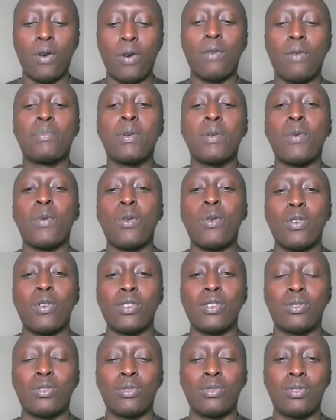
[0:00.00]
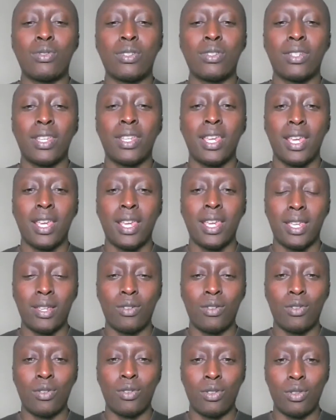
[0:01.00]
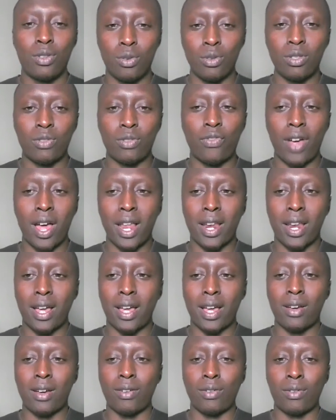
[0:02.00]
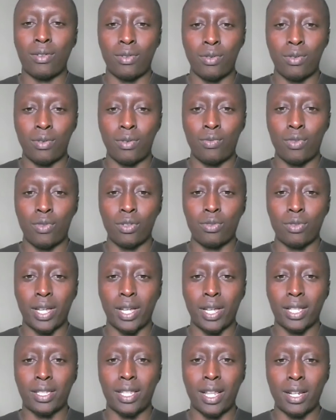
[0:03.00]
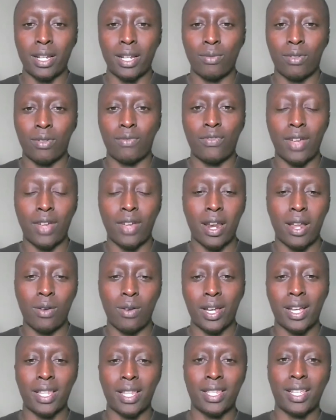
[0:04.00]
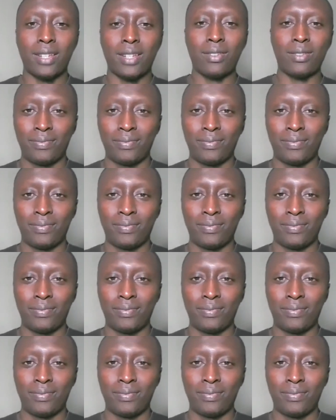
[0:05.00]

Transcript: people who want to, use VALR or want to get started with VALR, where can they go?